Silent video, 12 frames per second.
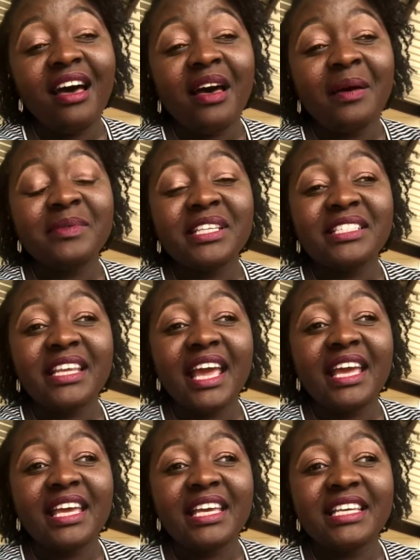
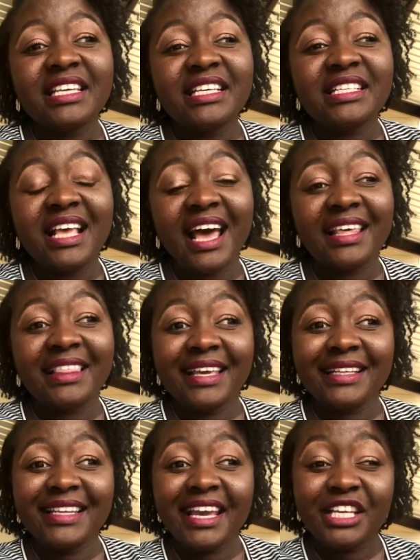Today is, I
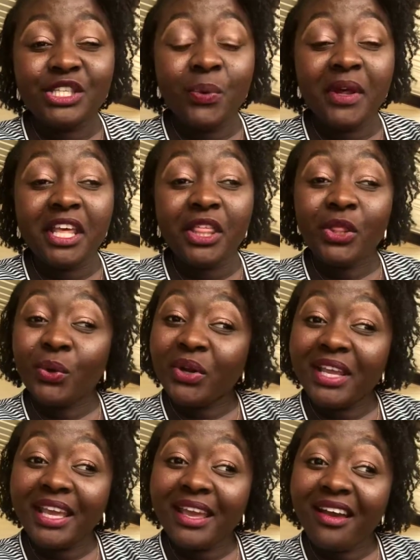think, day
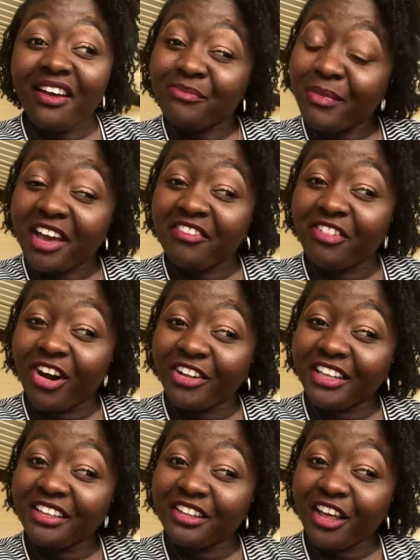23 of my Fall
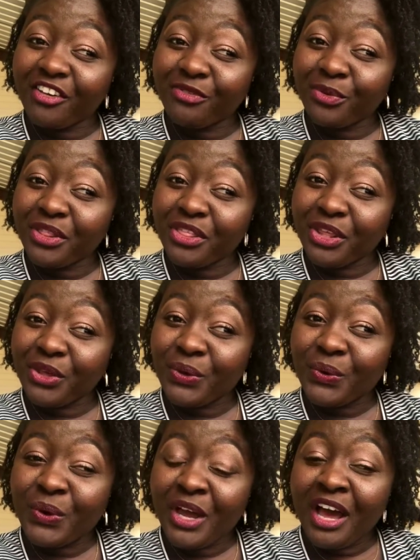in Love with
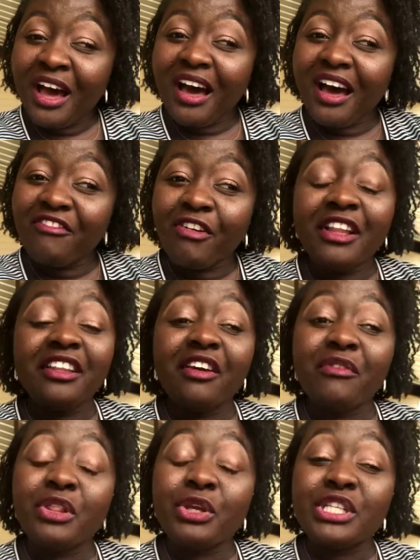
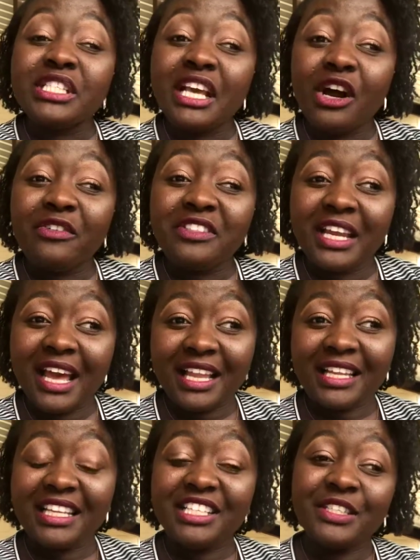Yourself
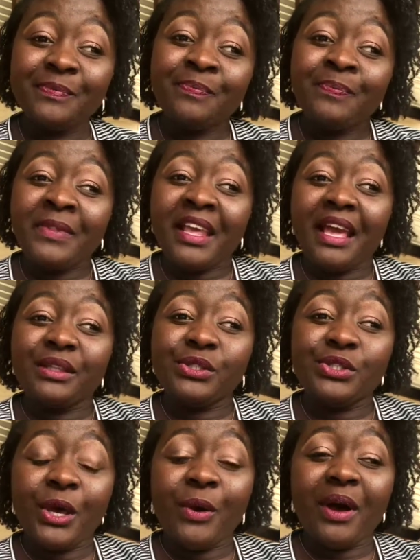challenge. And
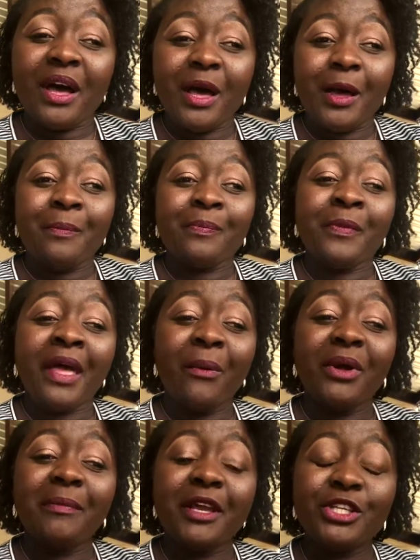so I
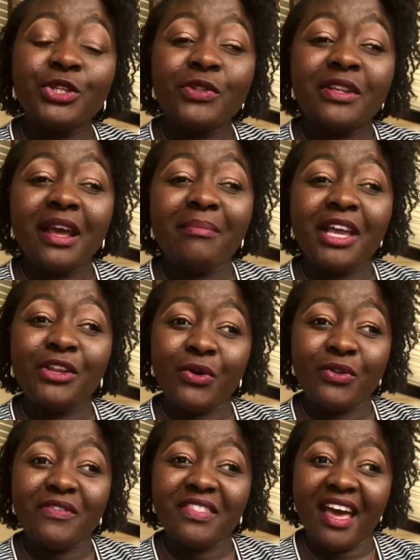want to make sure that I make
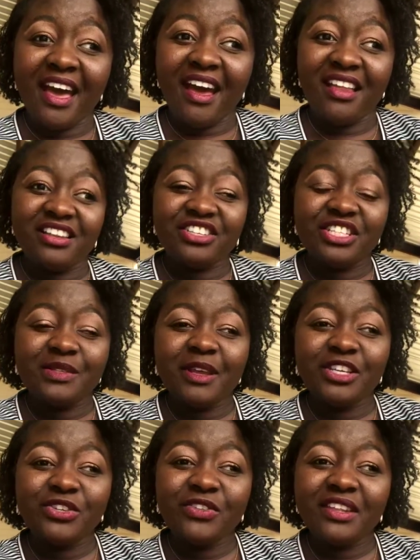note of that and just
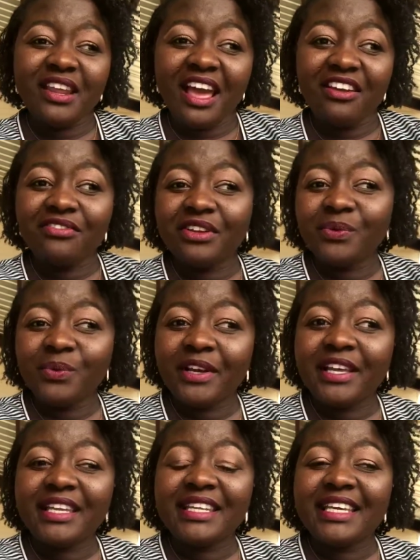make sure that
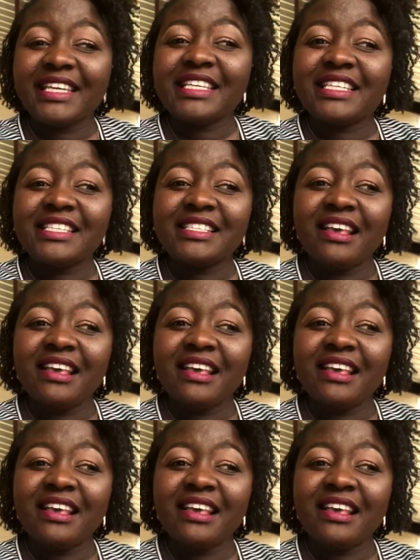everyone is